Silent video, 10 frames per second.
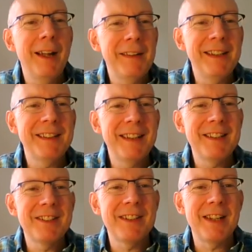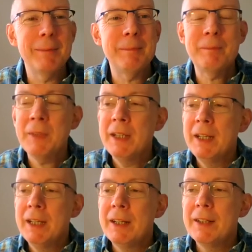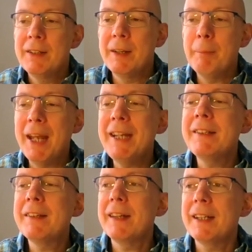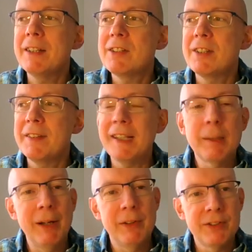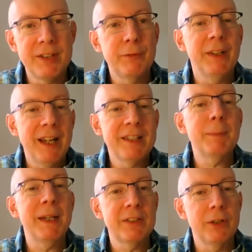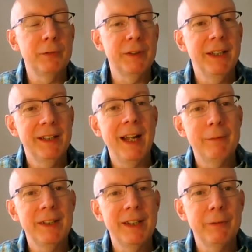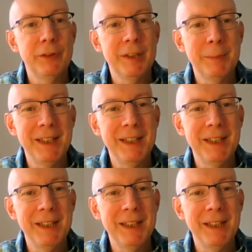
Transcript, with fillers: I, I think there's um, the main thing is to think about those different aspects of it and have it there from the